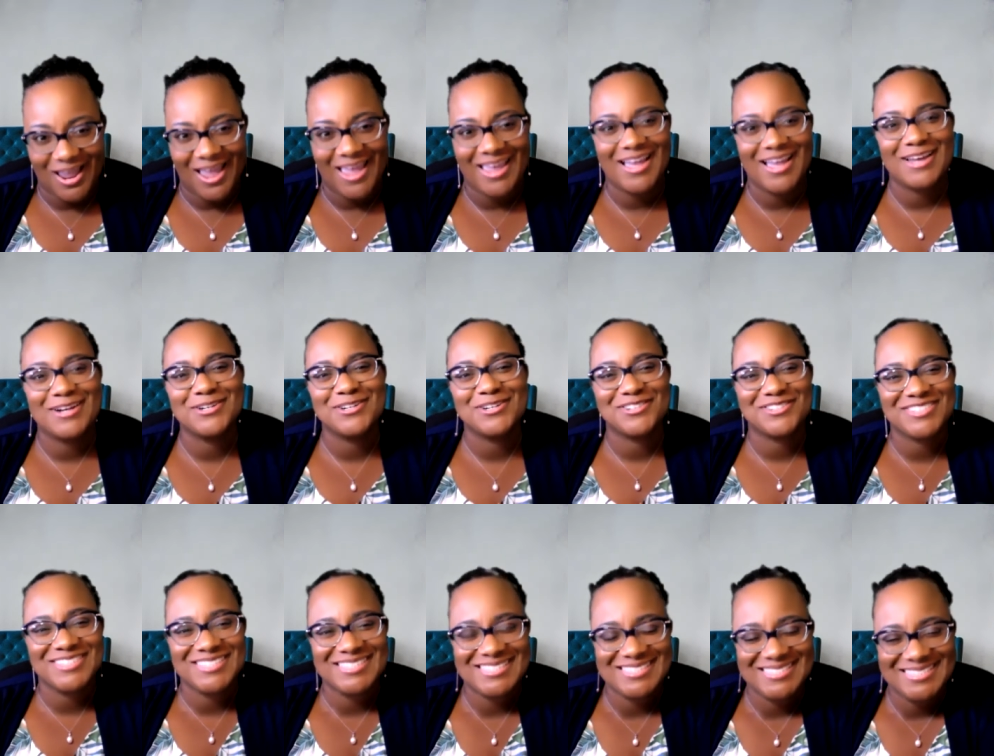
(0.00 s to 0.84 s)
I
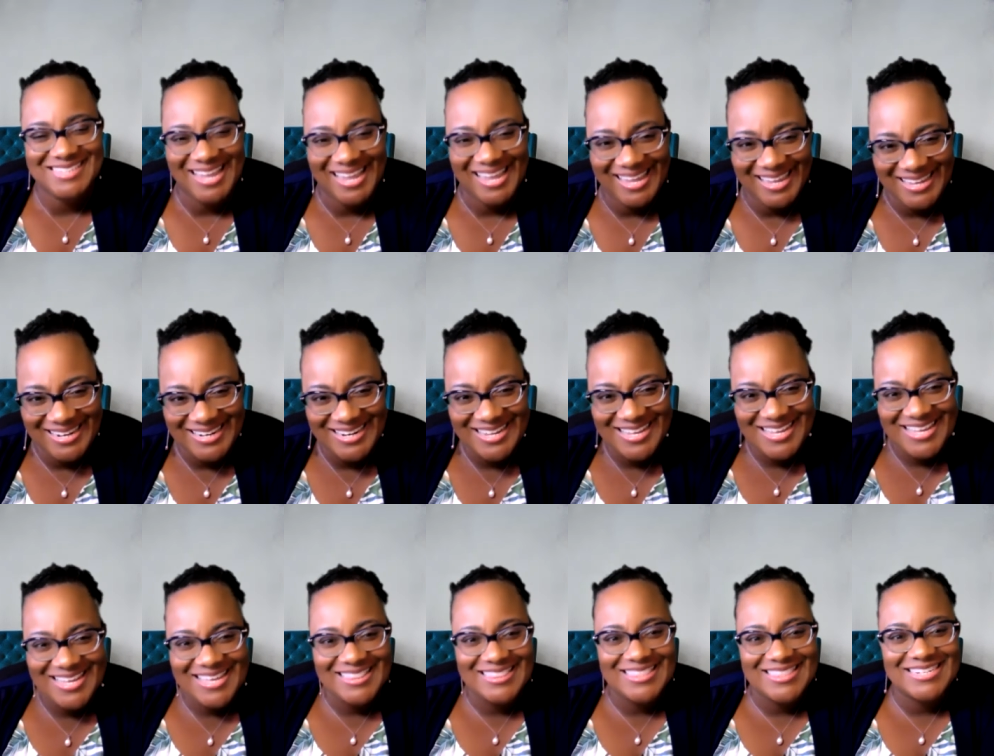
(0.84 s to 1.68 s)
understand
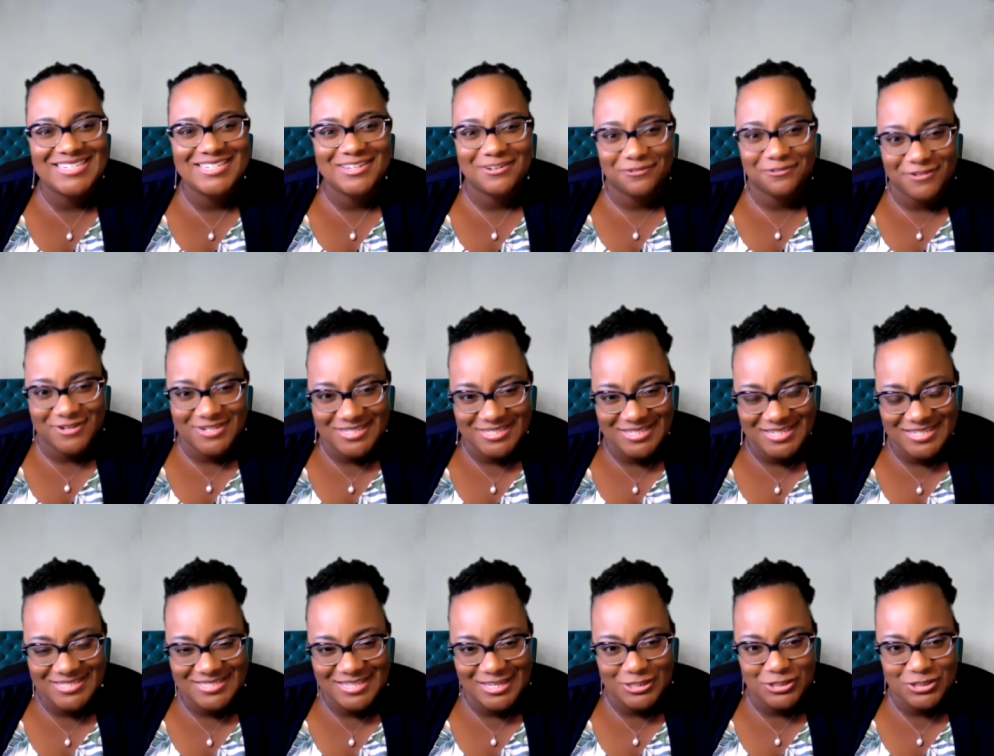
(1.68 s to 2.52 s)
the
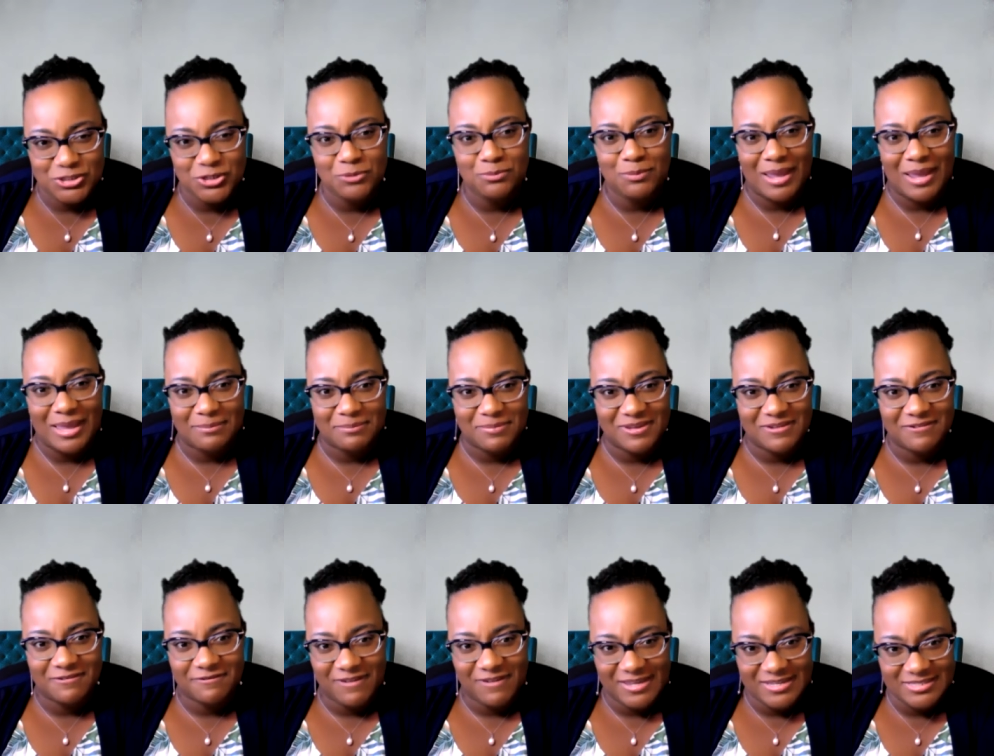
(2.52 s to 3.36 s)
differences that you might
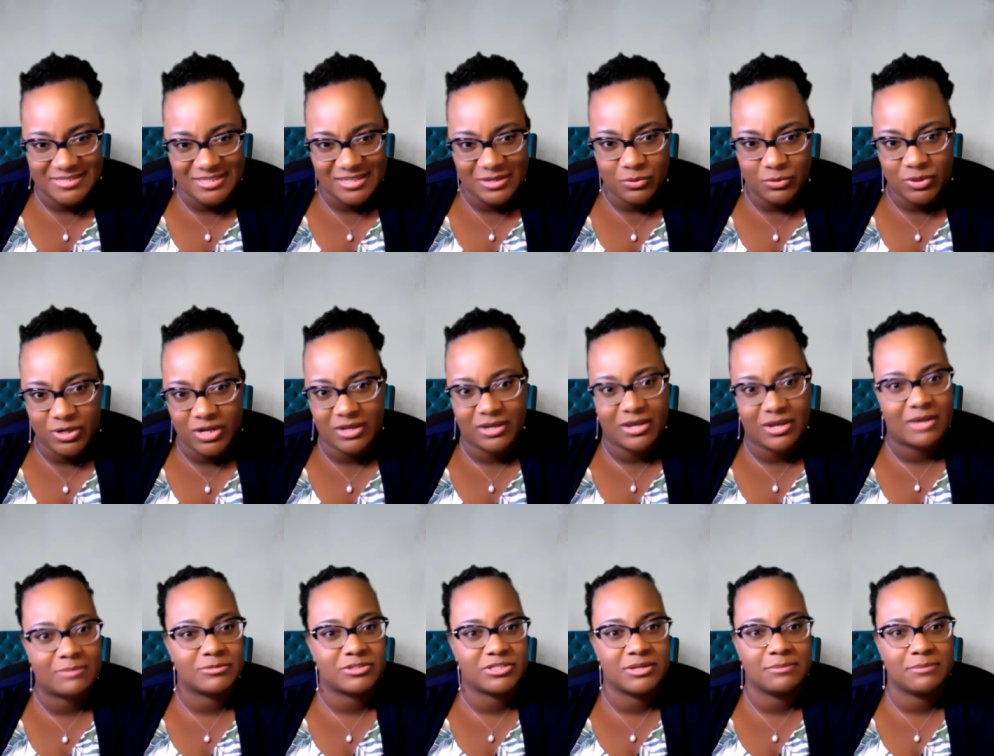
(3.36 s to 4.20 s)
be facing when it
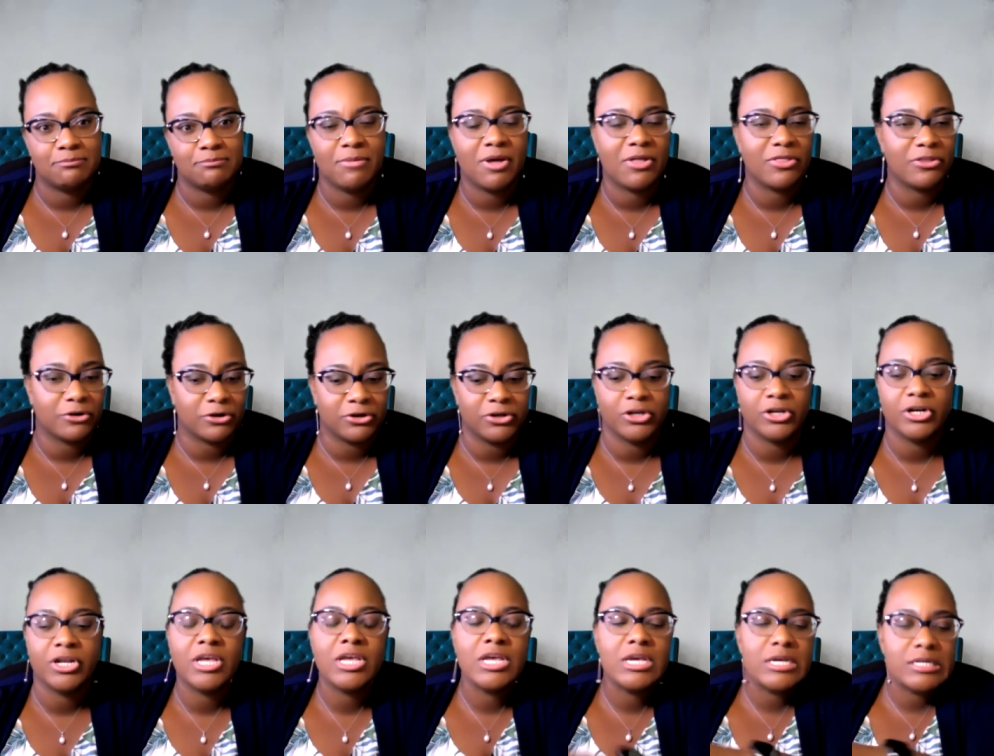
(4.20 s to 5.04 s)
comes to motherhood,